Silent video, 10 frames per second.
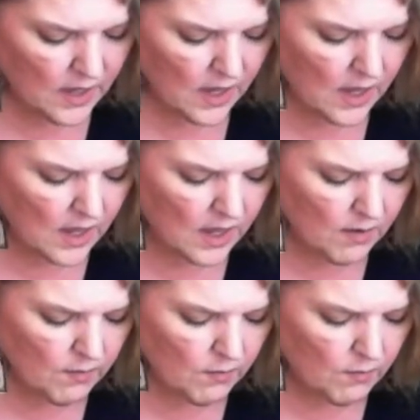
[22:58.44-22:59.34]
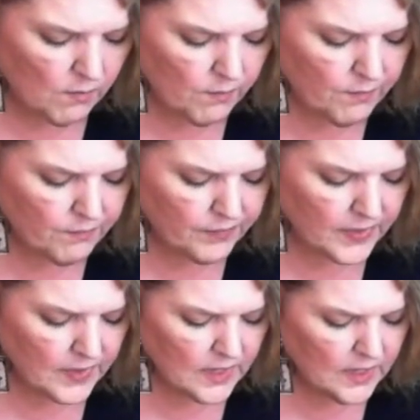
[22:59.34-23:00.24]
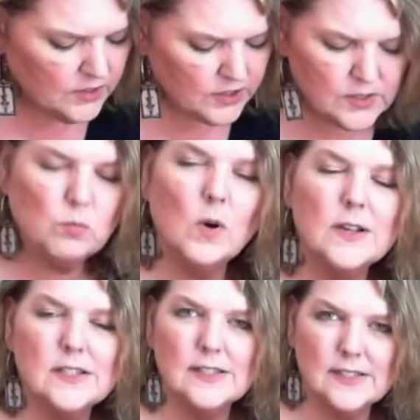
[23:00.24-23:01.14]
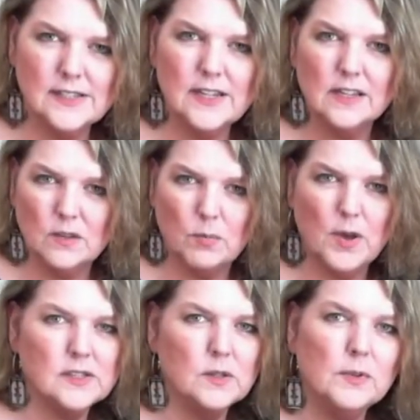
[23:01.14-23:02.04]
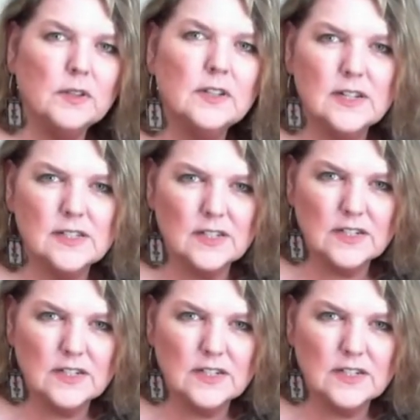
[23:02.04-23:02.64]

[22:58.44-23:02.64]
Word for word: He just wasn't seeing the possibilities in